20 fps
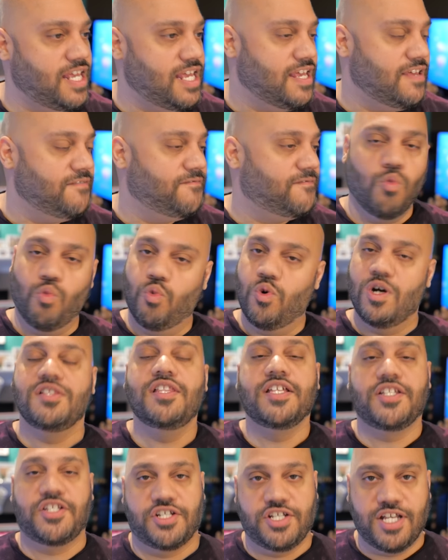Eve.
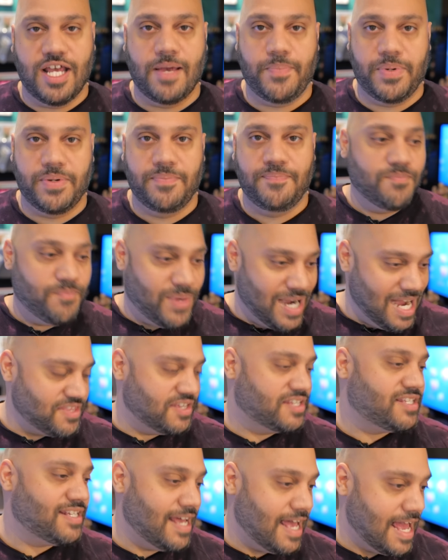Will it ship by
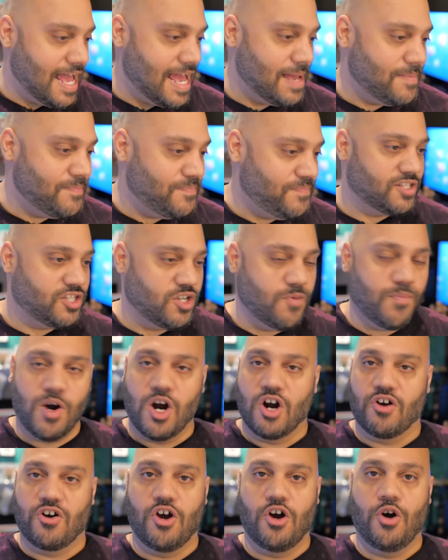the time
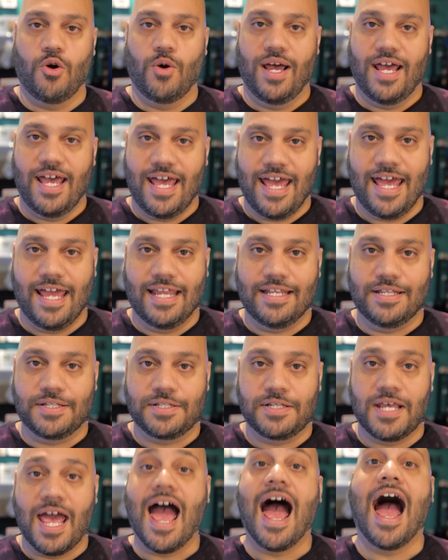tomorrow
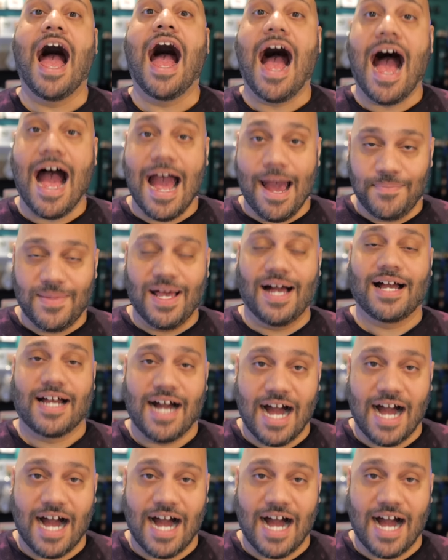ends? I am not